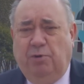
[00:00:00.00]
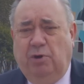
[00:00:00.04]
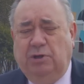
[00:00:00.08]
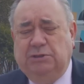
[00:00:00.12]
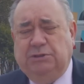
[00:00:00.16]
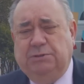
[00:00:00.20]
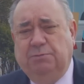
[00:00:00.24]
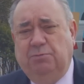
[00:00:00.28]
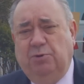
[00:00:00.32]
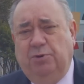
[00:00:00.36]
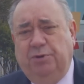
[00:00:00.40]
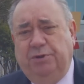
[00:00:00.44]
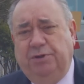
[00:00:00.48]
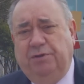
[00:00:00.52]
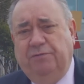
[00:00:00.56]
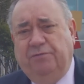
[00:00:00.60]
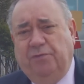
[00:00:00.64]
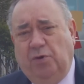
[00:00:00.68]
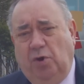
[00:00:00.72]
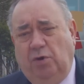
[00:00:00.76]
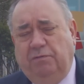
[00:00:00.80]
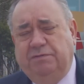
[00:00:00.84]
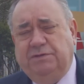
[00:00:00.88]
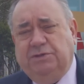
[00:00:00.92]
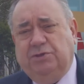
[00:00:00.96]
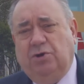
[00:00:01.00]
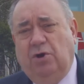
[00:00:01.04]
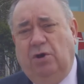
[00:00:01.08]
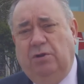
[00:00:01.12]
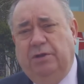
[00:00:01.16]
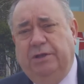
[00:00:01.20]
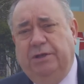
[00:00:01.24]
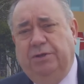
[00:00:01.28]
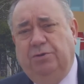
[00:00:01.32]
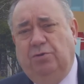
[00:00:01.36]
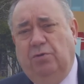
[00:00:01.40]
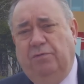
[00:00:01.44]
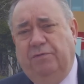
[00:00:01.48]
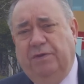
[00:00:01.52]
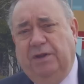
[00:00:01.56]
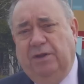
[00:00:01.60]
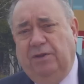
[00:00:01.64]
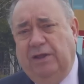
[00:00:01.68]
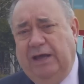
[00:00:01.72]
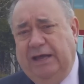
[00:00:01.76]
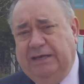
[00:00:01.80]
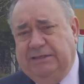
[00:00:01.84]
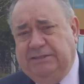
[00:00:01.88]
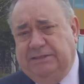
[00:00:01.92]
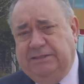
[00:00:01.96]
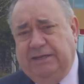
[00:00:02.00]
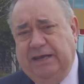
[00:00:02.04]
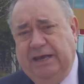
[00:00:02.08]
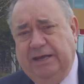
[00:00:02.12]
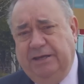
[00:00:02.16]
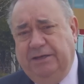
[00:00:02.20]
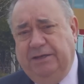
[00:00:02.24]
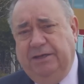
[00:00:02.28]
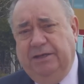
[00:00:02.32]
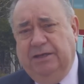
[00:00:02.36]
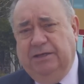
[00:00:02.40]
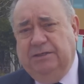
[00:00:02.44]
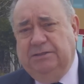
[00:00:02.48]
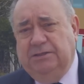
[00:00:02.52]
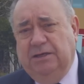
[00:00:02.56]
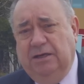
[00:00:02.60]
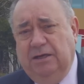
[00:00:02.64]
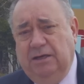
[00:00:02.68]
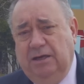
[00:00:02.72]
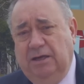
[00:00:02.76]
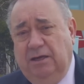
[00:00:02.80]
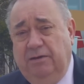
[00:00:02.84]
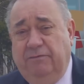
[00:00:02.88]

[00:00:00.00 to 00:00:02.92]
possible and devolved Scotland over the last 10 years?